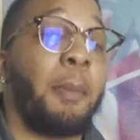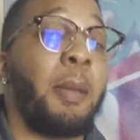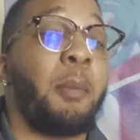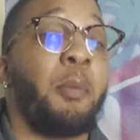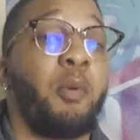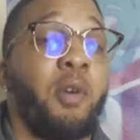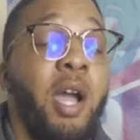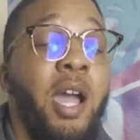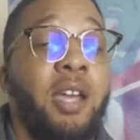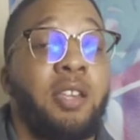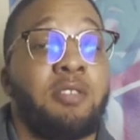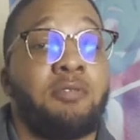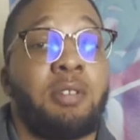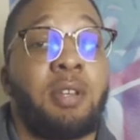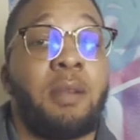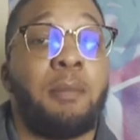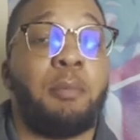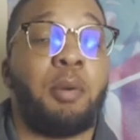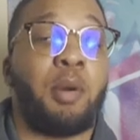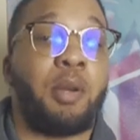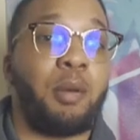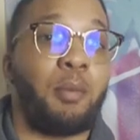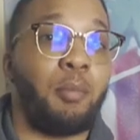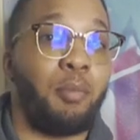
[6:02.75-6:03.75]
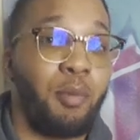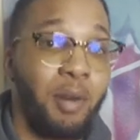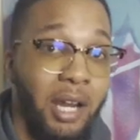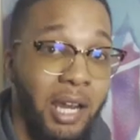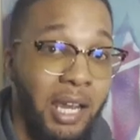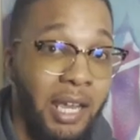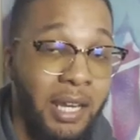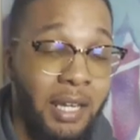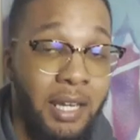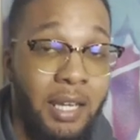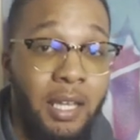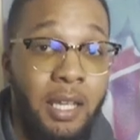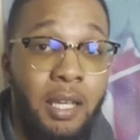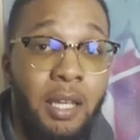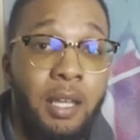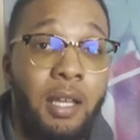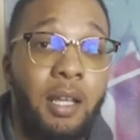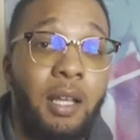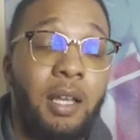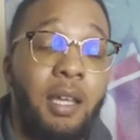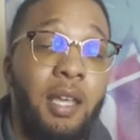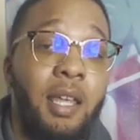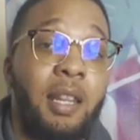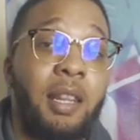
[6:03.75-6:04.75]
people who are actually trying to build a brand,
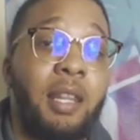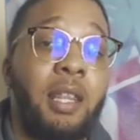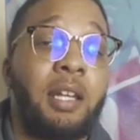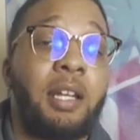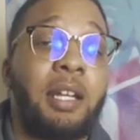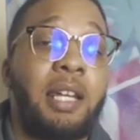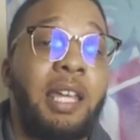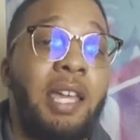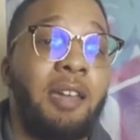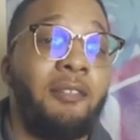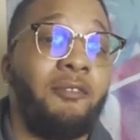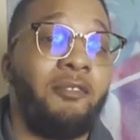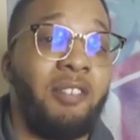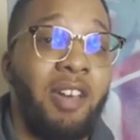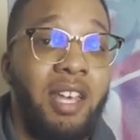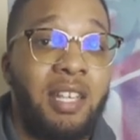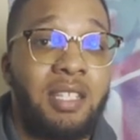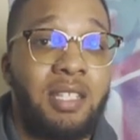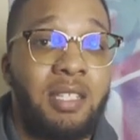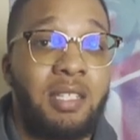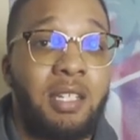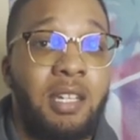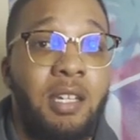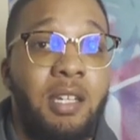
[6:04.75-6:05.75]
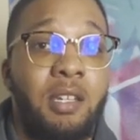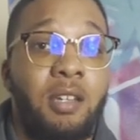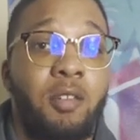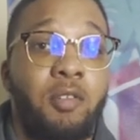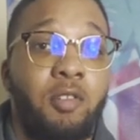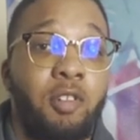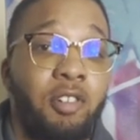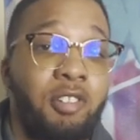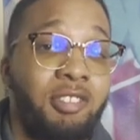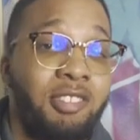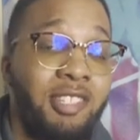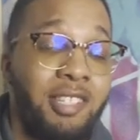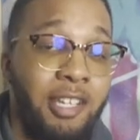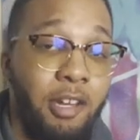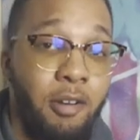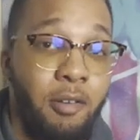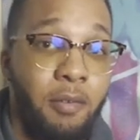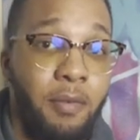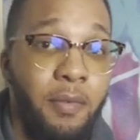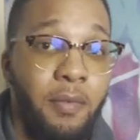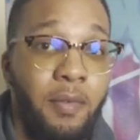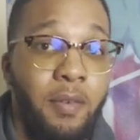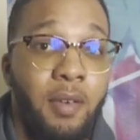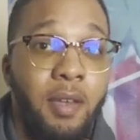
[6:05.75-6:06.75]
literally investing in
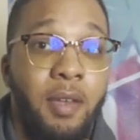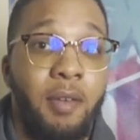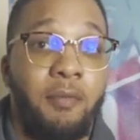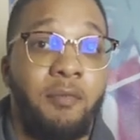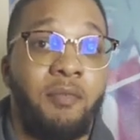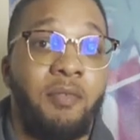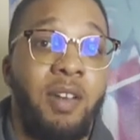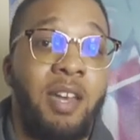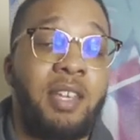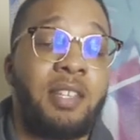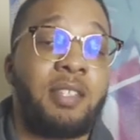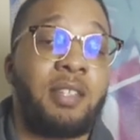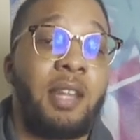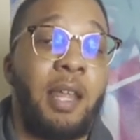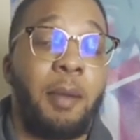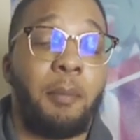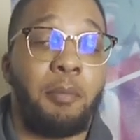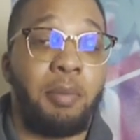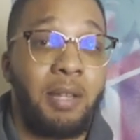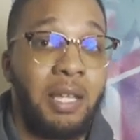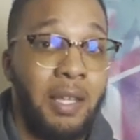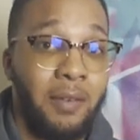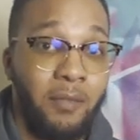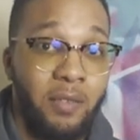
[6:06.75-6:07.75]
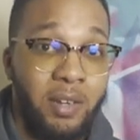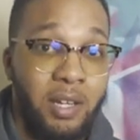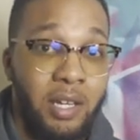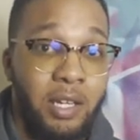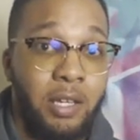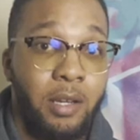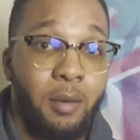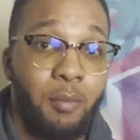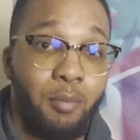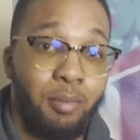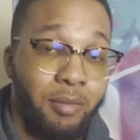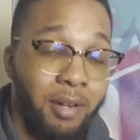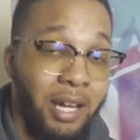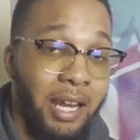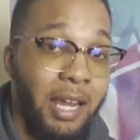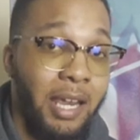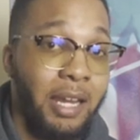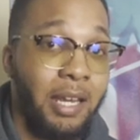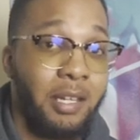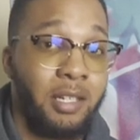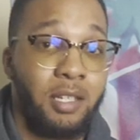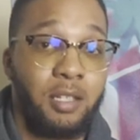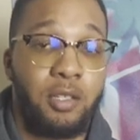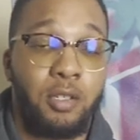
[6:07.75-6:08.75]
yourself invest, like believing in your brand
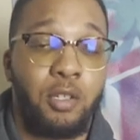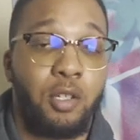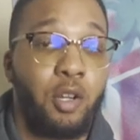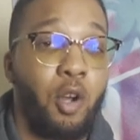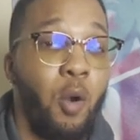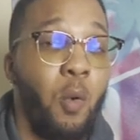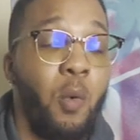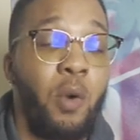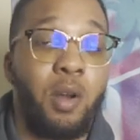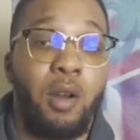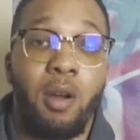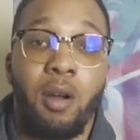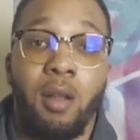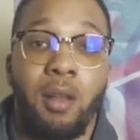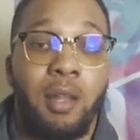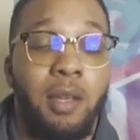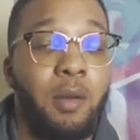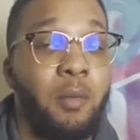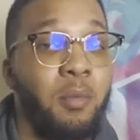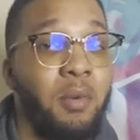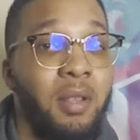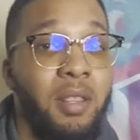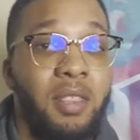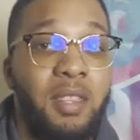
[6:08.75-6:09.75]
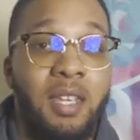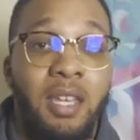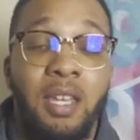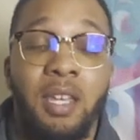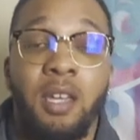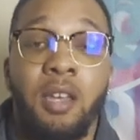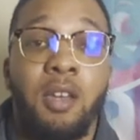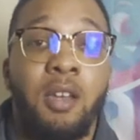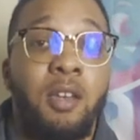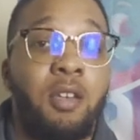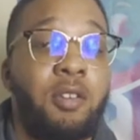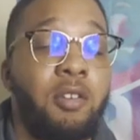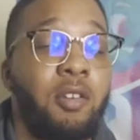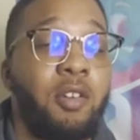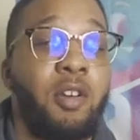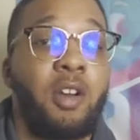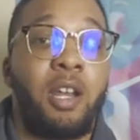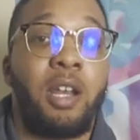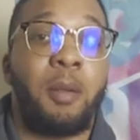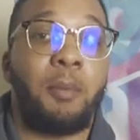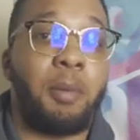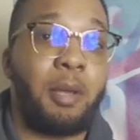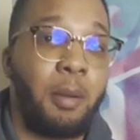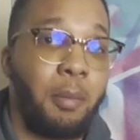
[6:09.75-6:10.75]
and just going all in with it, you're going
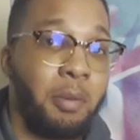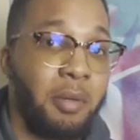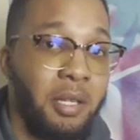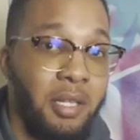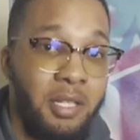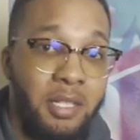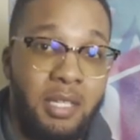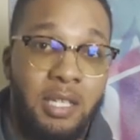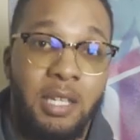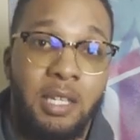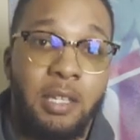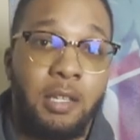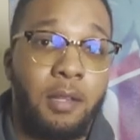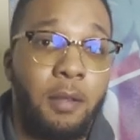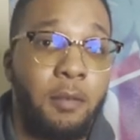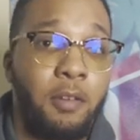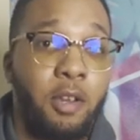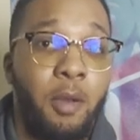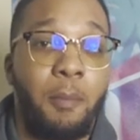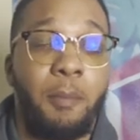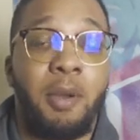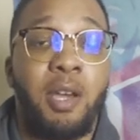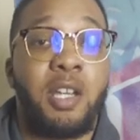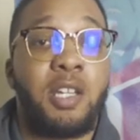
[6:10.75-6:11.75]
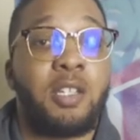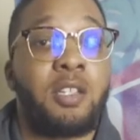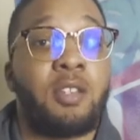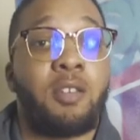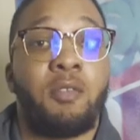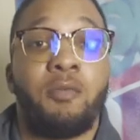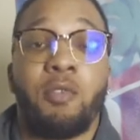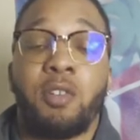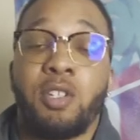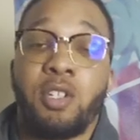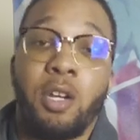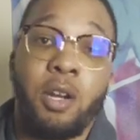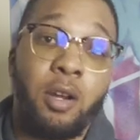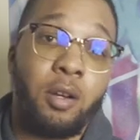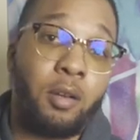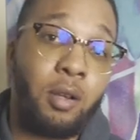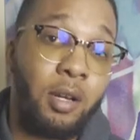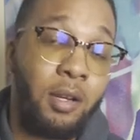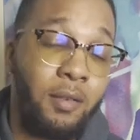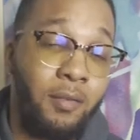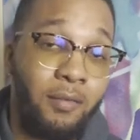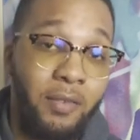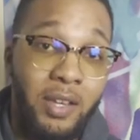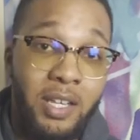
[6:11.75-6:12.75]
to be able to see that your best return on
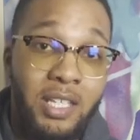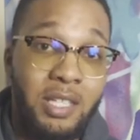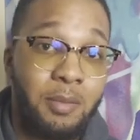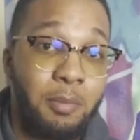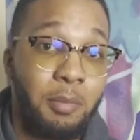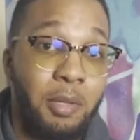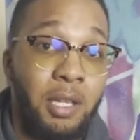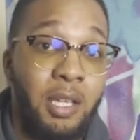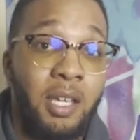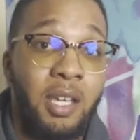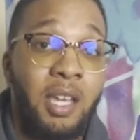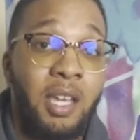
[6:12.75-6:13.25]
investment